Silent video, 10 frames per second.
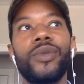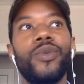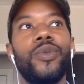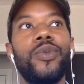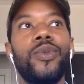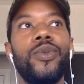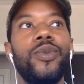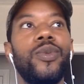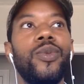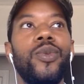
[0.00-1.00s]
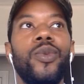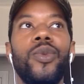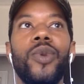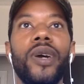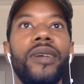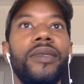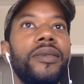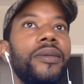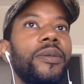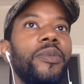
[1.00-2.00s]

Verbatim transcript: one